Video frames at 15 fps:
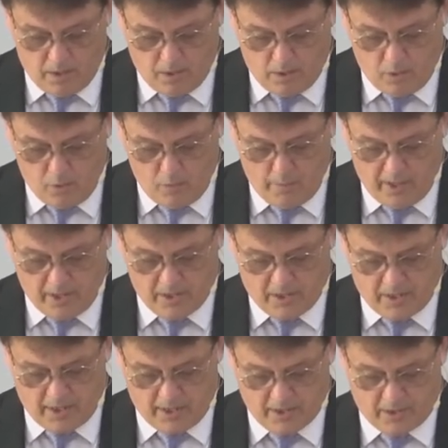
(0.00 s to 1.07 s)
who makes
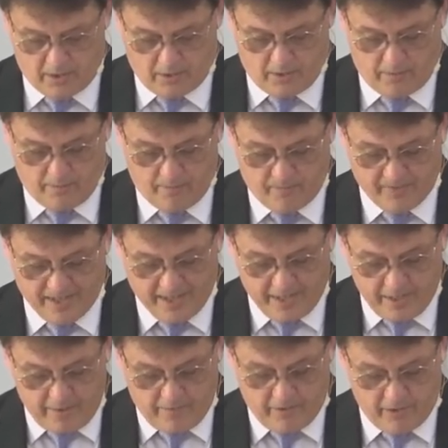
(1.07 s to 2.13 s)
desolate,
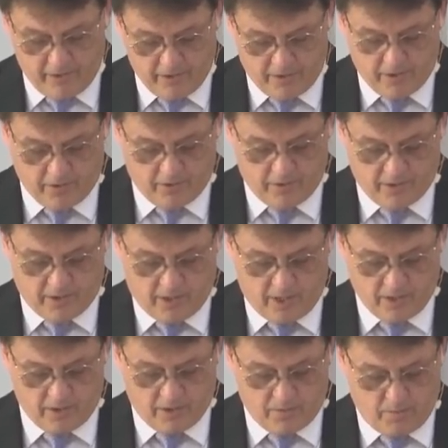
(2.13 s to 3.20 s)
even until the
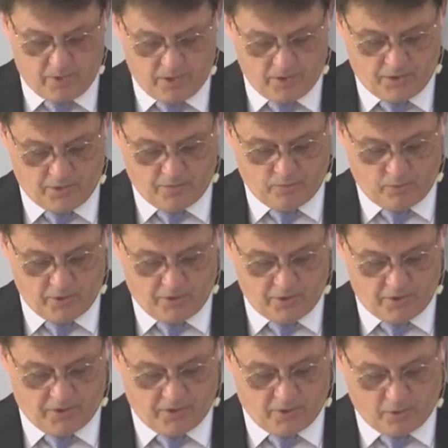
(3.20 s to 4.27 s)
consummation which
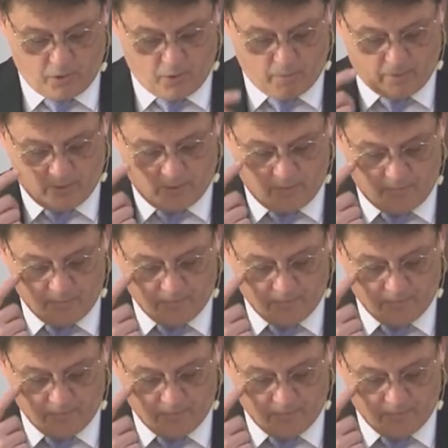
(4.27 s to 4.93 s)
is determined